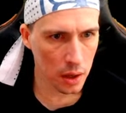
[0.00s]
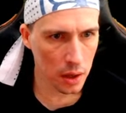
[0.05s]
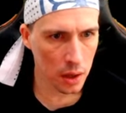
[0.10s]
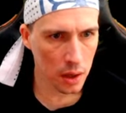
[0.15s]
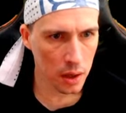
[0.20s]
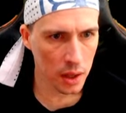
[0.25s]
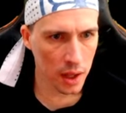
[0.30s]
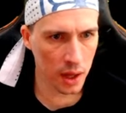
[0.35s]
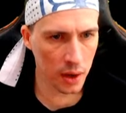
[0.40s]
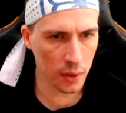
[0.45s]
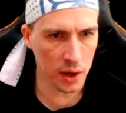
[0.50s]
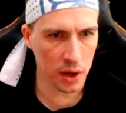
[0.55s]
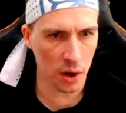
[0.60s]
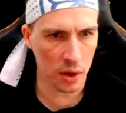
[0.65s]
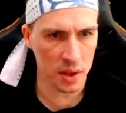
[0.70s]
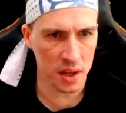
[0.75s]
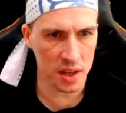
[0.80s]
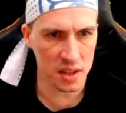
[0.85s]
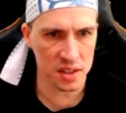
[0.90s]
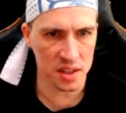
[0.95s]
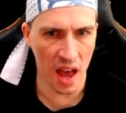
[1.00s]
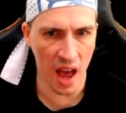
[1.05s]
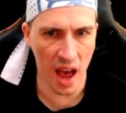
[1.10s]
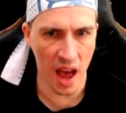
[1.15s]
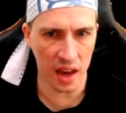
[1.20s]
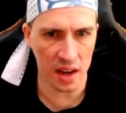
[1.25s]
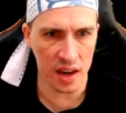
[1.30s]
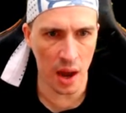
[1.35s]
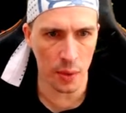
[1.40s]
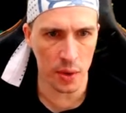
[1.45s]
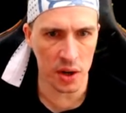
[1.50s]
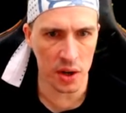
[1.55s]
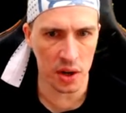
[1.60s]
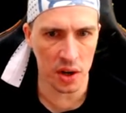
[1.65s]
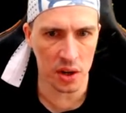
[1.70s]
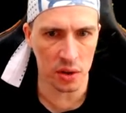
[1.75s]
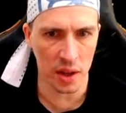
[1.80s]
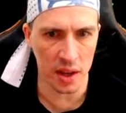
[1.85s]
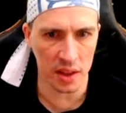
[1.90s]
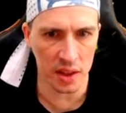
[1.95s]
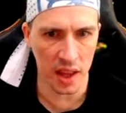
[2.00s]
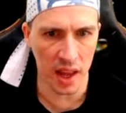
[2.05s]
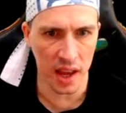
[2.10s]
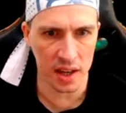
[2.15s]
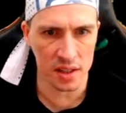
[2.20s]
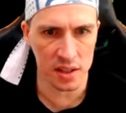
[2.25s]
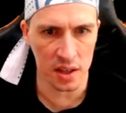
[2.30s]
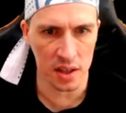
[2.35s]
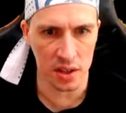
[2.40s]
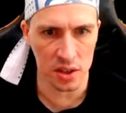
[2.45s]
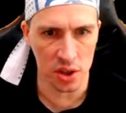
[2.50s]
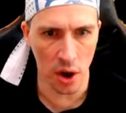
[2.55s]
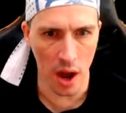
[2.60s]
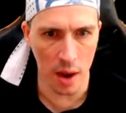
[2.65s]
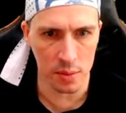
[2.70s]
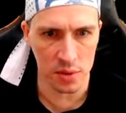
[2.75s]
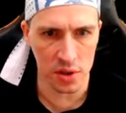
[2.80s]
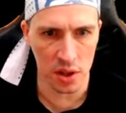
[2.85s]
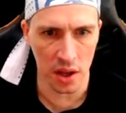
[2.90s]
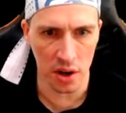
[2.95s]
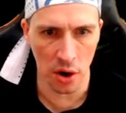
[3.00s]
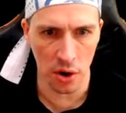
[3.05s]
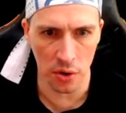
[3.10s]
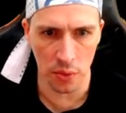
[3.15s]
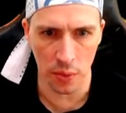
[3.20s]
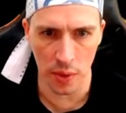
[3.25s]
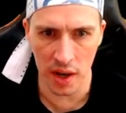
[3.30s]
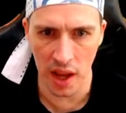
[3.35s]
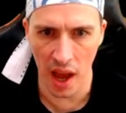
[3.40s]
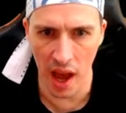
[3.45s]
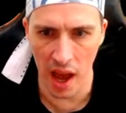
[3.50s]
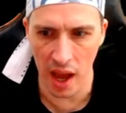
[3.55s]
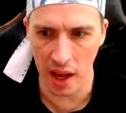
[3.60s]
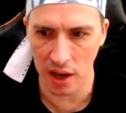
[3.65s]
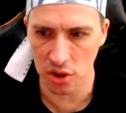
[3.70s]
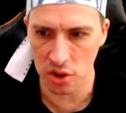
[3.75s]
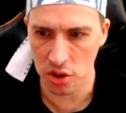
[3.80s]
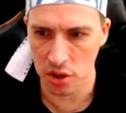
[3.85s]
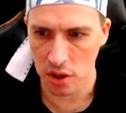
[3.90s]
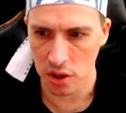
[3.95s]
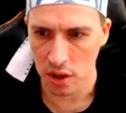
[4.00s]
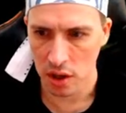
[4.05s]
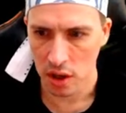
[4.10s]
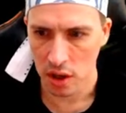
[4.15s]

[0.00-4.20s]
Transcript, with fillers: There we go, there's that. Now we gotta collect the eggs in time so they don't rehatch.